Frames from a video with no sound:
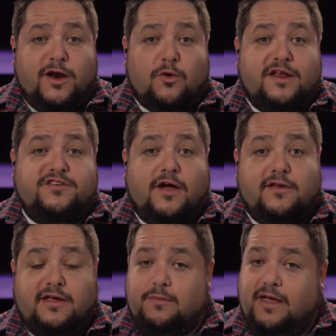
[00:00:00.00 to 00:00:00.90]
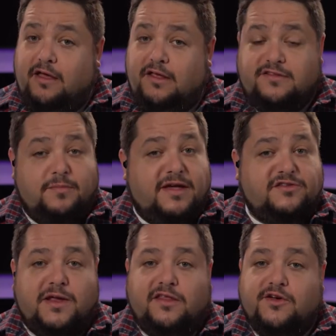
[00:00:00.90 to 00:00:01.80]
want to reach out, email is the
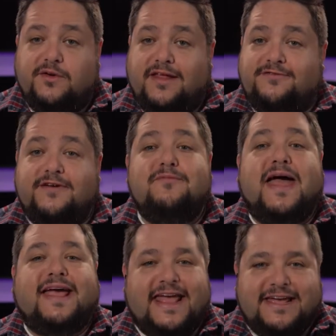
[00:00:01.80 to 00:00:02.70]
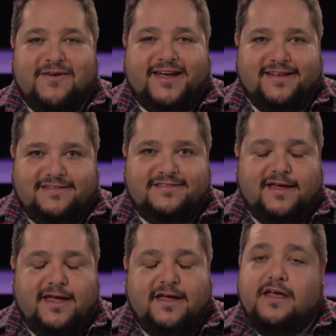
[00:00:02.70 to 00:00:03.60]
best way to do it. It's feedback at
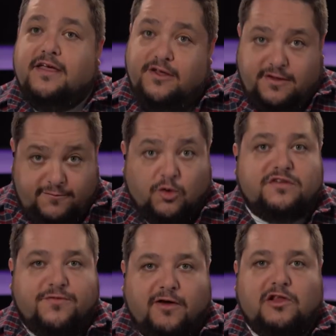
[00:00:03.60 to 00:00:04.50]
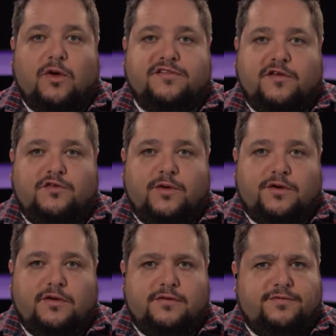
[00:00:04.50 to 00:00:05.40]
ami.ca. You can, of course, follow us on
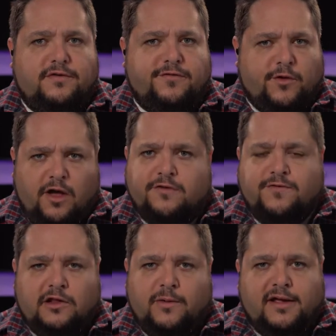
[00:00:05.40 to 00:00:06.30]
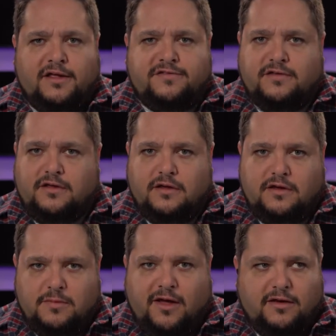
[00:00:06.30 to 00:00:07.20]
Twitter if, if you're not following us. Uh,
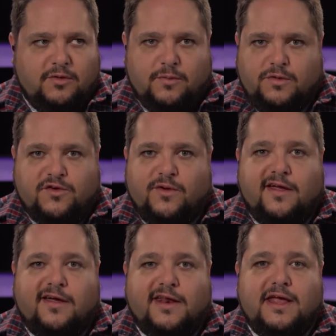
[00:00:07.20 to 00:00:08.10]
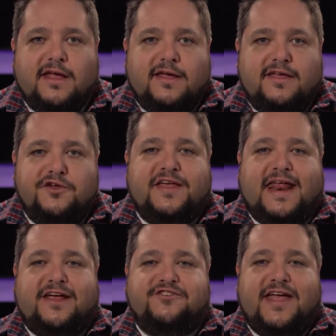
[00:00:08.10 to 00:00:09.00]
come on, what's going on? Use that
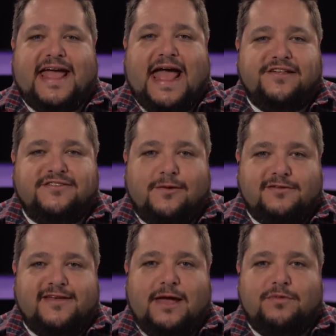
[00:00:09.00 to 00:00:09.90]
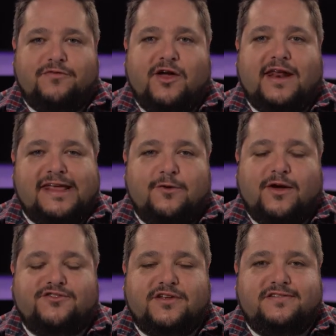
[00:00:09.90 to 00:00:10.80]
hashtag AskDoubleTap if you got any
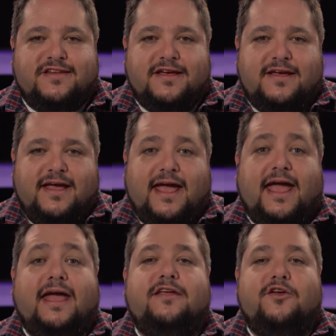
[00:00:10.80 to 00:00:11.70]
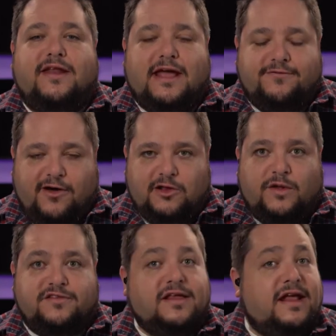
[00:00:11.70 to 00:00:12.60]
questions. And you can now follow
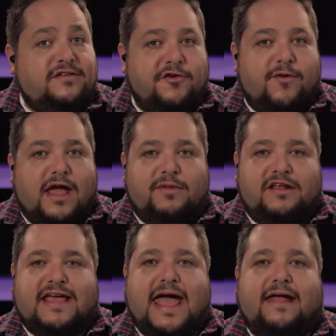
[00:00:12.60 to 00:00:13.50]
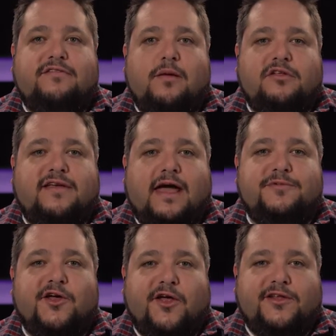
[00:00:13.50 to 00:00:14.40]
us on Instagram. It is at
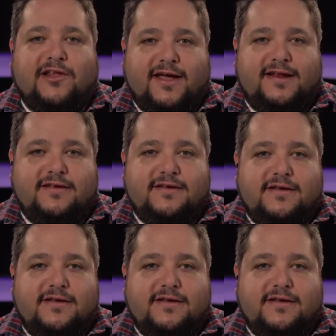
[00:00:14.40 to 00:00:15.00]
doubletap.online.